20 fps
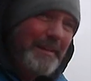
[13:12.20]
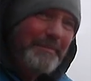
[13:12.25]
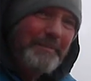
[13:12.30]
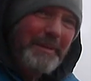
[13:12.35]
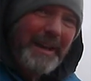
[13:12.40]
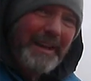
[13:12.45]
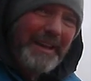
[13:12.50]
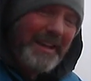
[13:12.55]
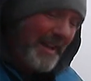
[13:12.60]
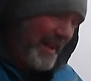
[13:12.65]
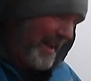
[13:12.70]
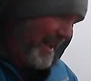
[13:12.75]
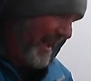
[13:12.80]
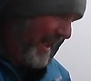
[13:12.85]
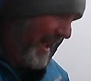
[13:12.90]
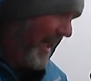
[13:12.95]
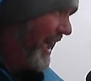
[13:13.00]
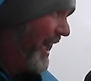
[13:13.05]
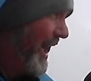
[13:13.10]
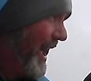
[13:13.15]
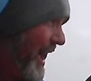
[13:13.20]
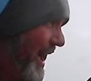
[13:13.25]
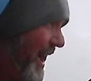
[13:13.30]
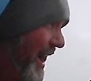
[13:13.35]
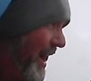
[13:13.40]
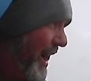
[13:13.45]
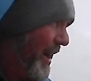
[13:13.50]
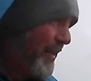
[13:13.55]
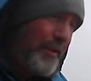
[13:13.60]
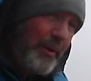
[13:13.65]
but
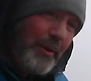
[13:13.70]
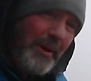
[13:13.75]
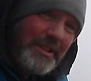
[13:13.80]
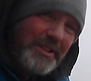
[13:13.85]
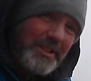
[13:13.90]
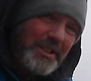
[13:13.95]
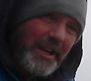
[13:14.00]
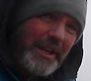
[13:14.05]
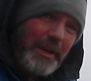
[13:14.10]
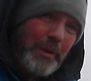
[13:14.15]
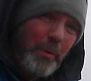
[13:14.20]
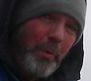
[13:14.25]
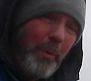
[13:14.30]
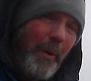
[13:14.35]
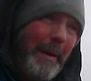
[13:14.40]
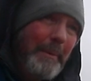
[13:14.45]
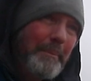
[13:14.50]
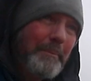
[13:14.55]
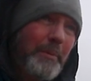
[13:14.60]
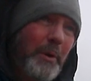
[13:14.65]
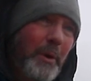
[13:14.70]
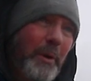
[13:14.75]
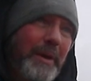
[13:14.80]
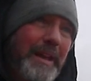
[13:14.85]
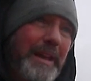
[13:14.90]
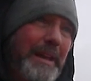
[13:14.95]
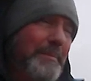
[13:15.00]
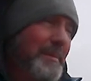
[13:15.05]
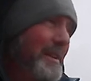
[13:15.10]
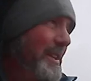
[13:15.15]
I thought I'd take one more
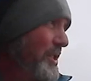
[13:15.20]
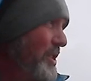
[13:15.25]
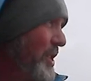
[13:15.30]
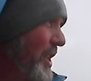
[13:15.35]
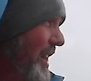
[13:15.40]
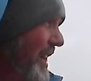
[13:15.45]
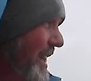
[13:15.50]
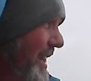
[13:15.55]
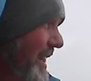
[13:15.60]
image,